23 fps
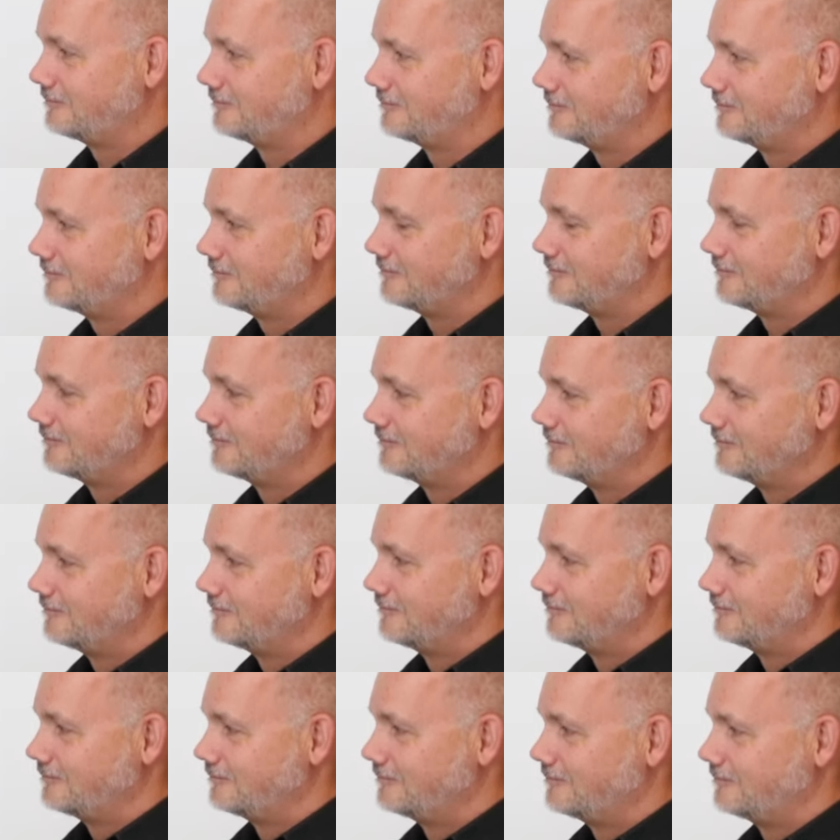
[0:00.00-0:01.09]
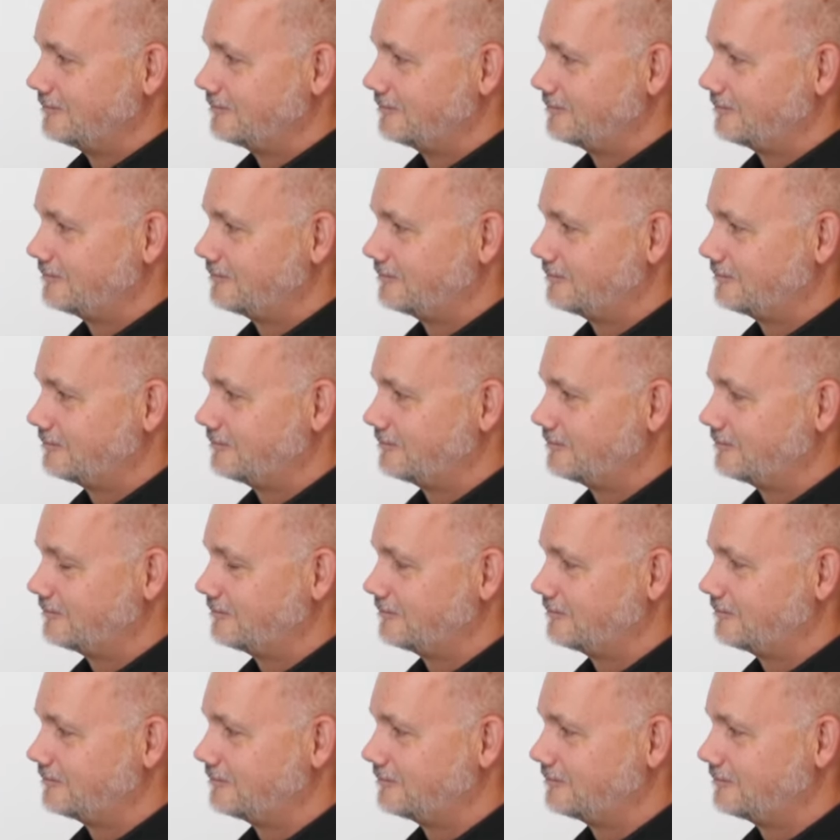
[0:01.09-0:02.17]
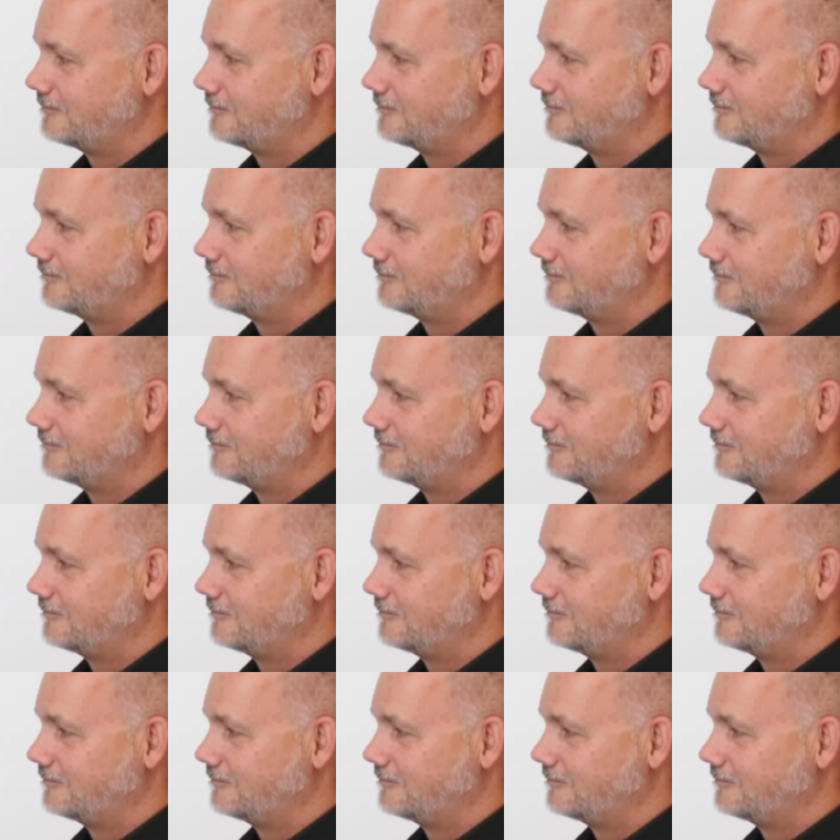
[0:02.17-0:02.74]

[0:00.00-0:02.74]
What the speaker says: [no speech]